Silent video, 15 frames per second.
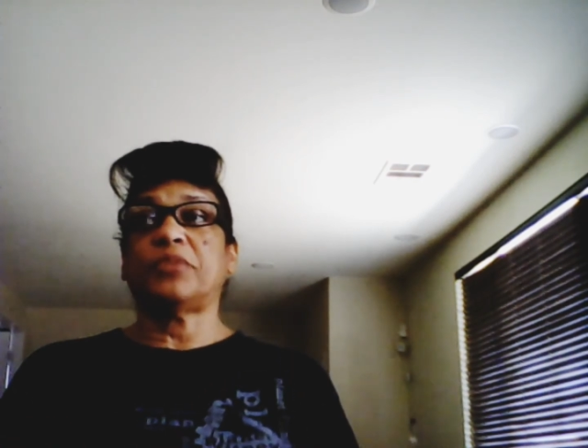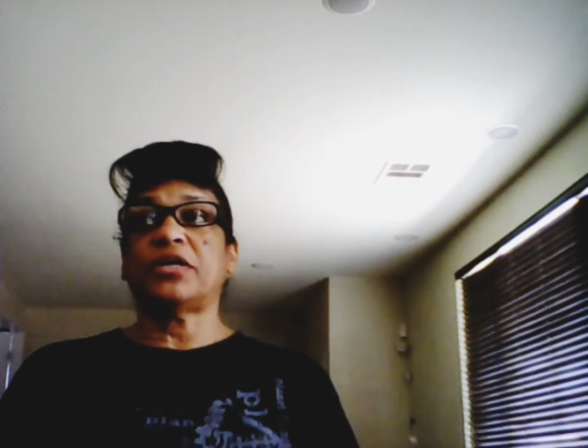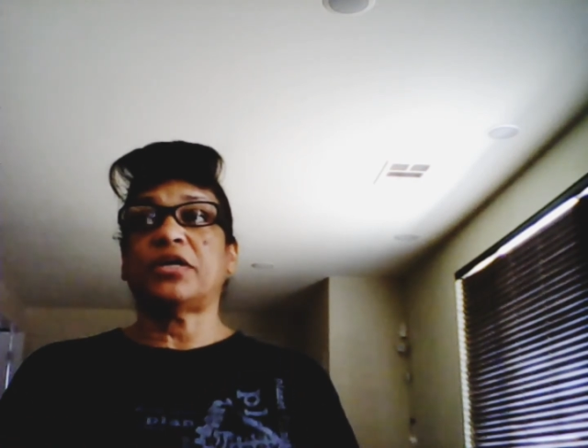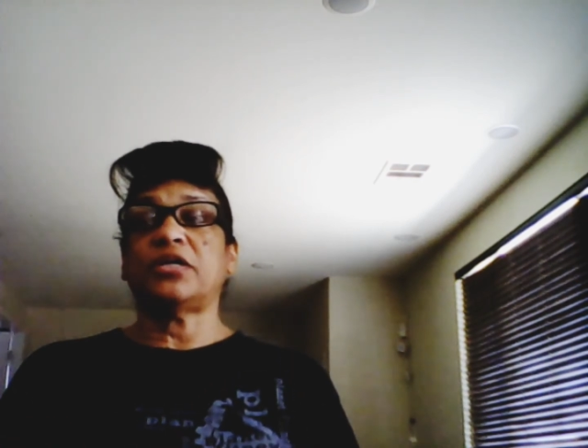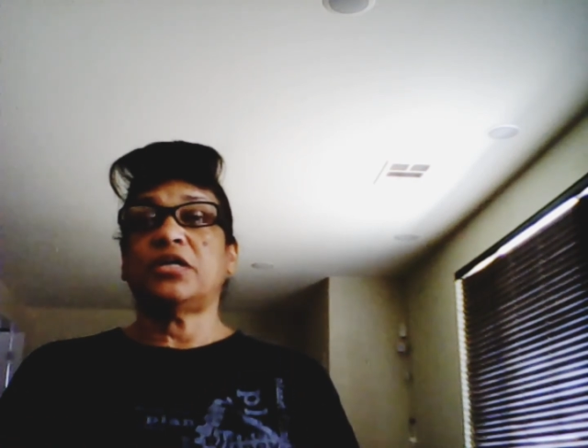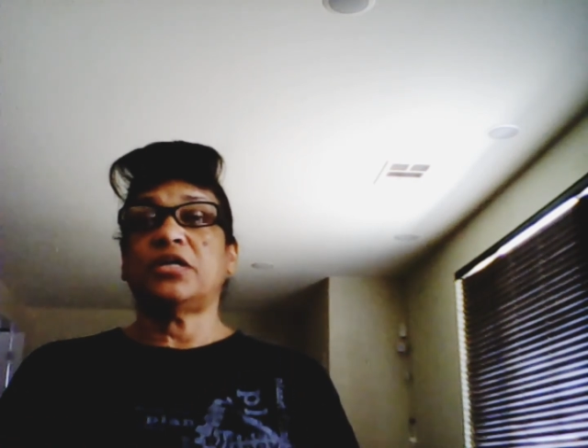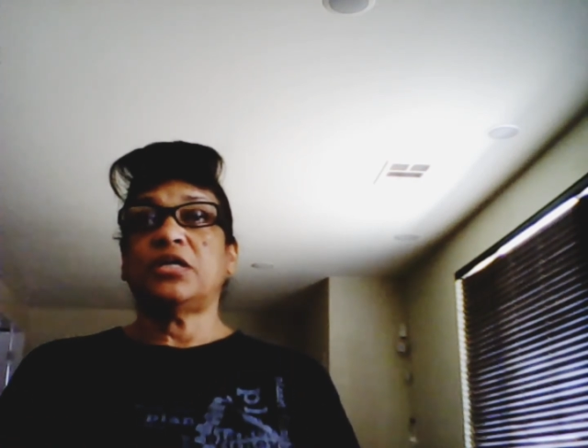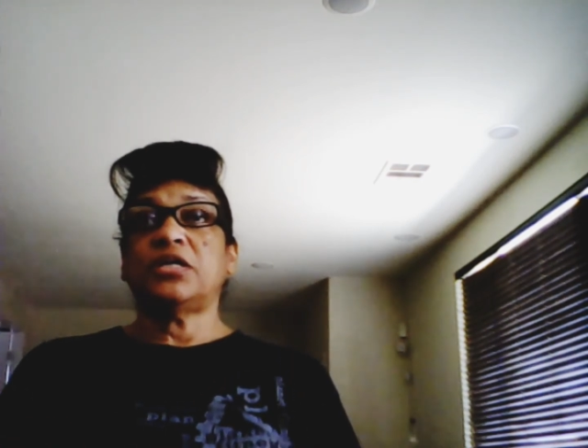
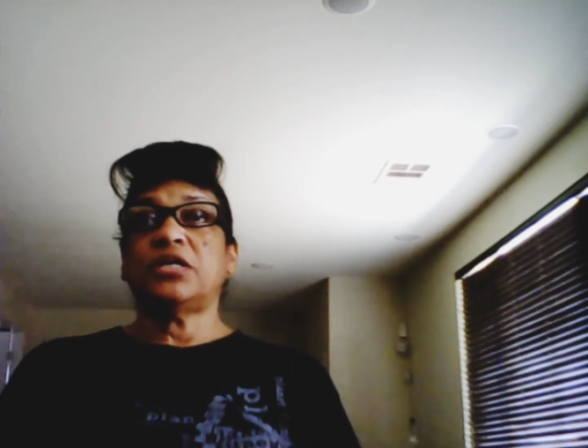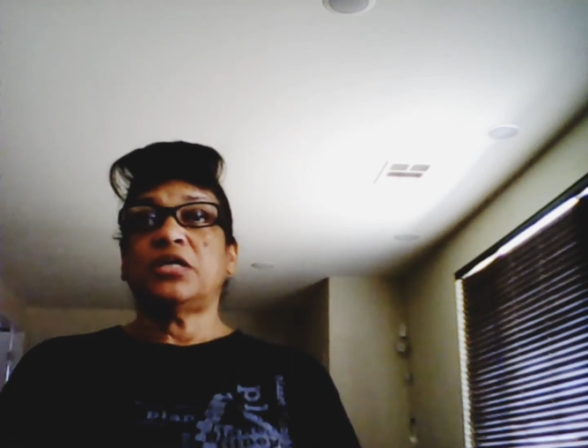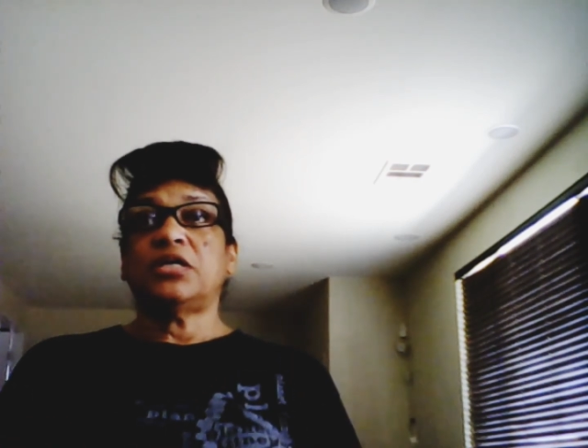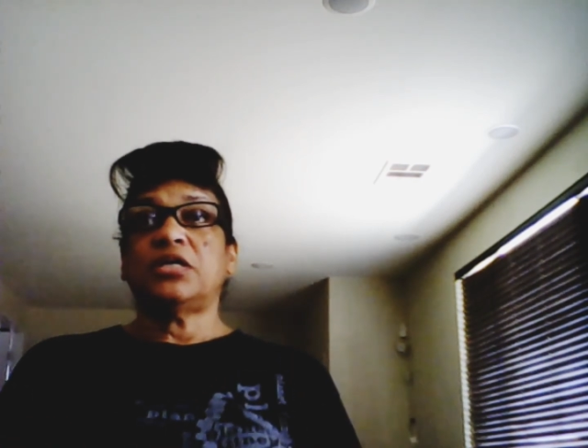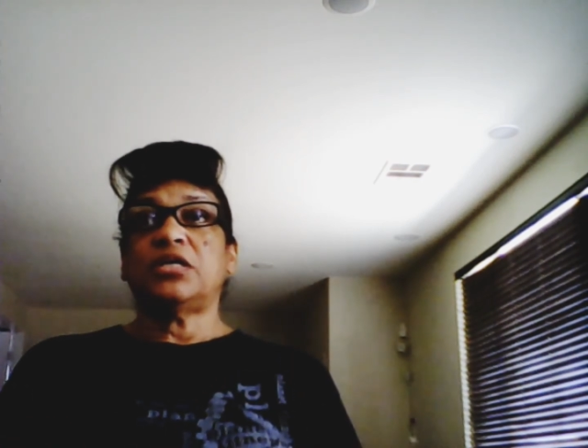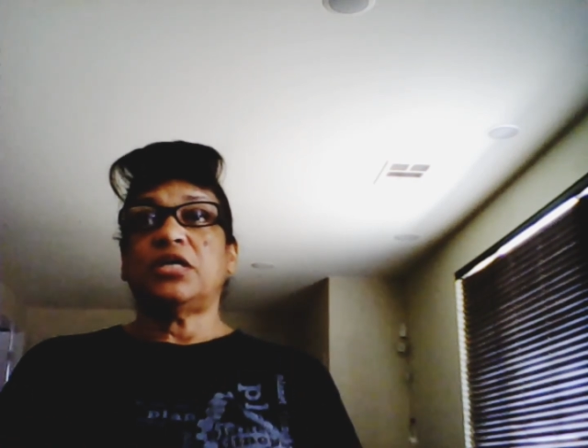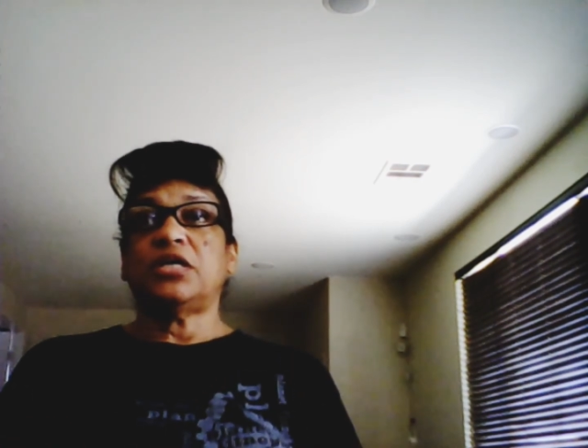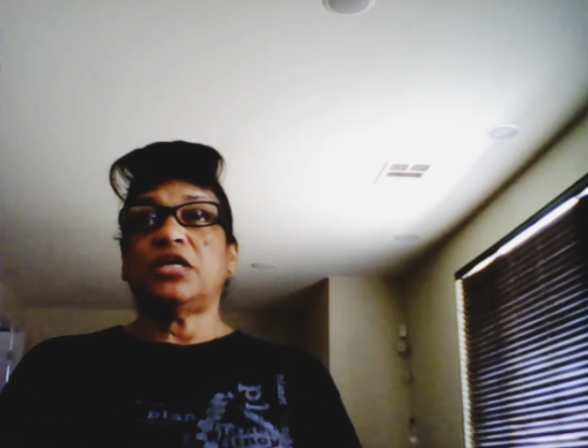But
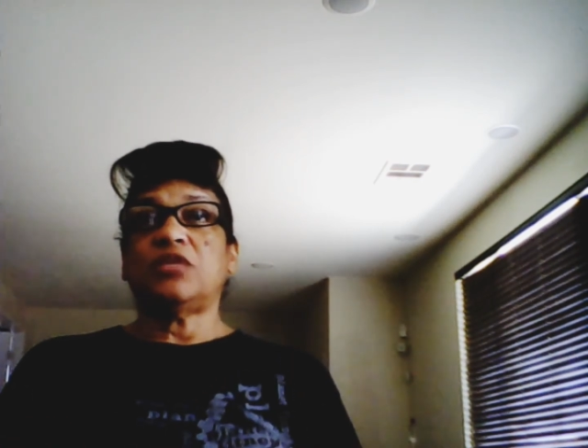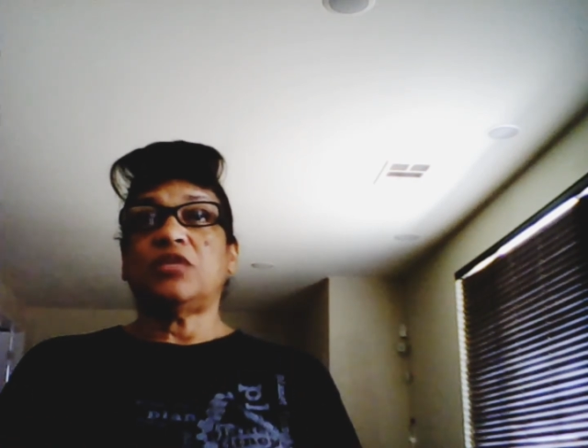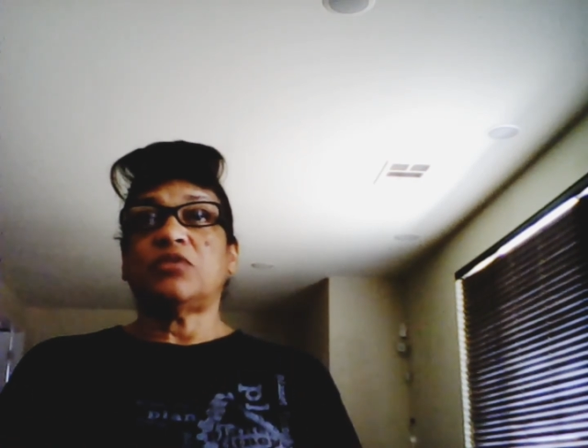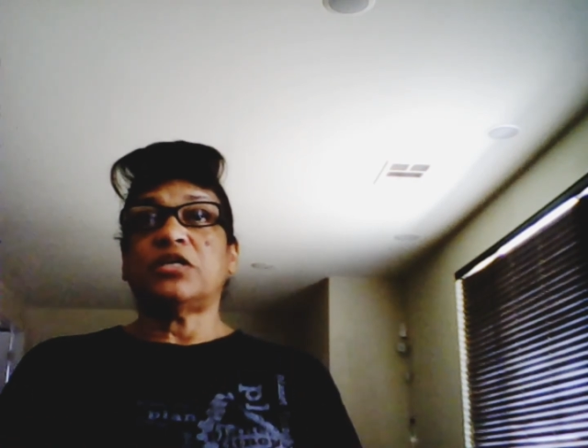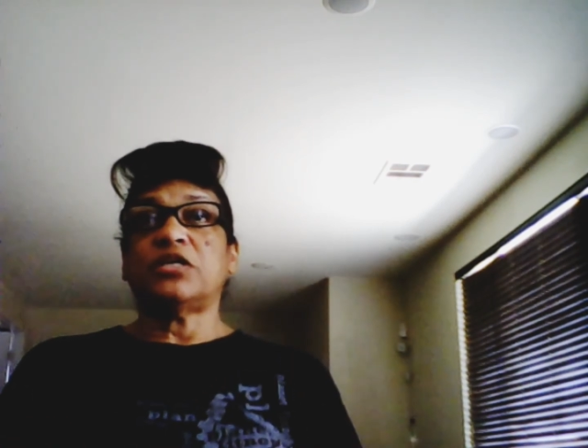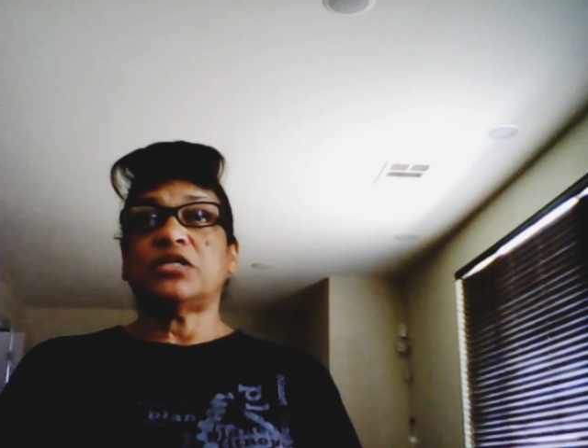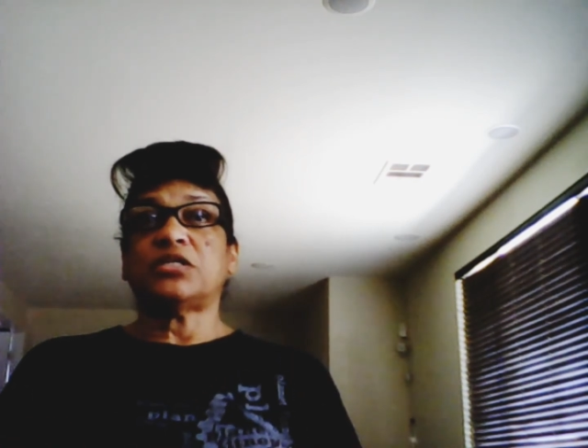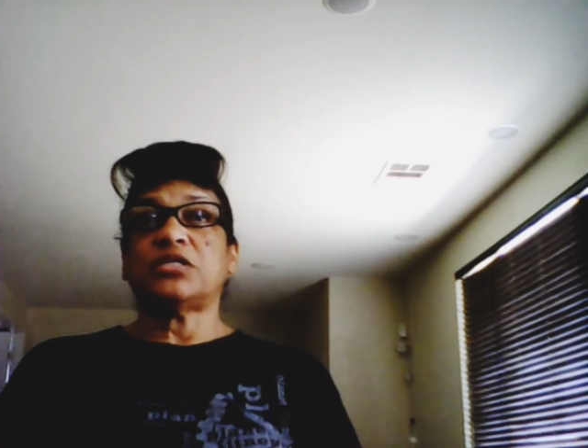
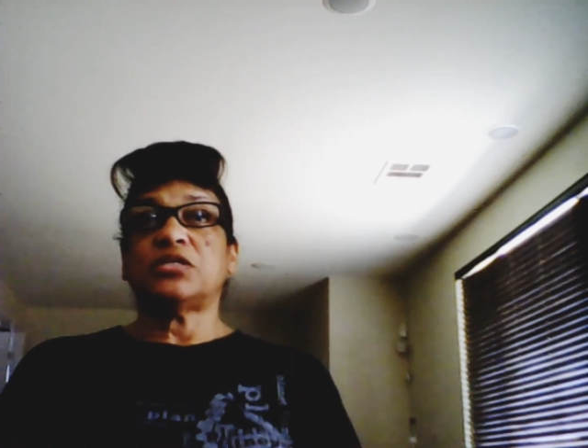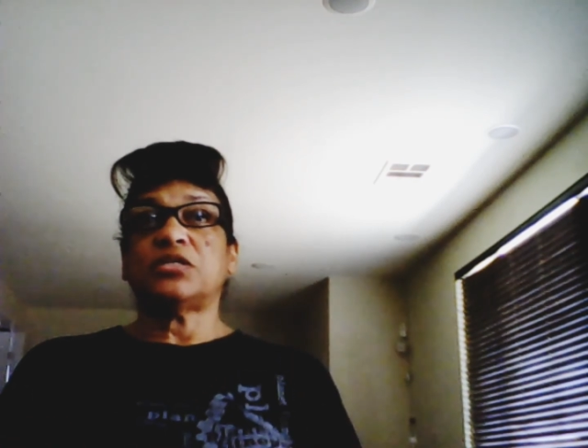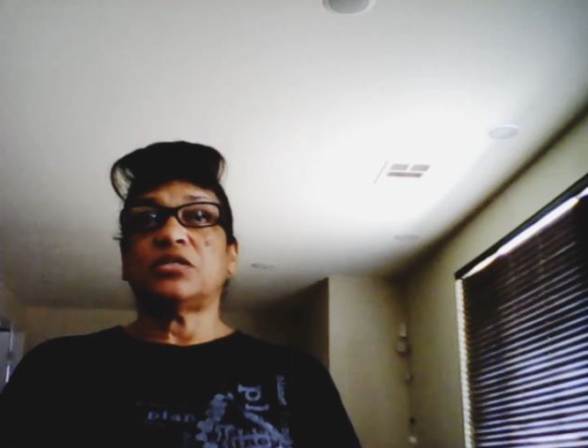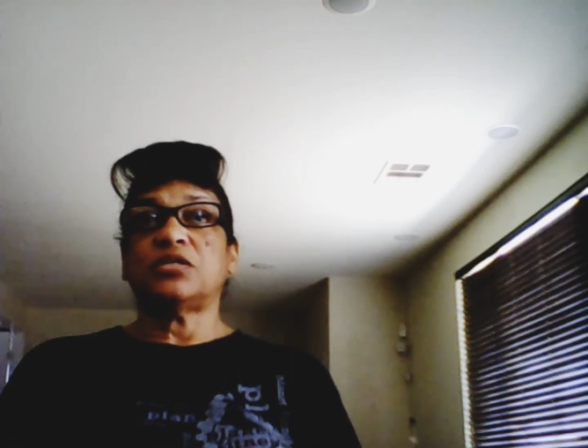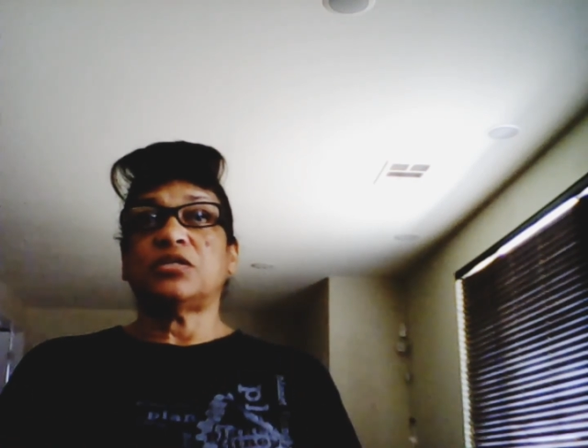anyways,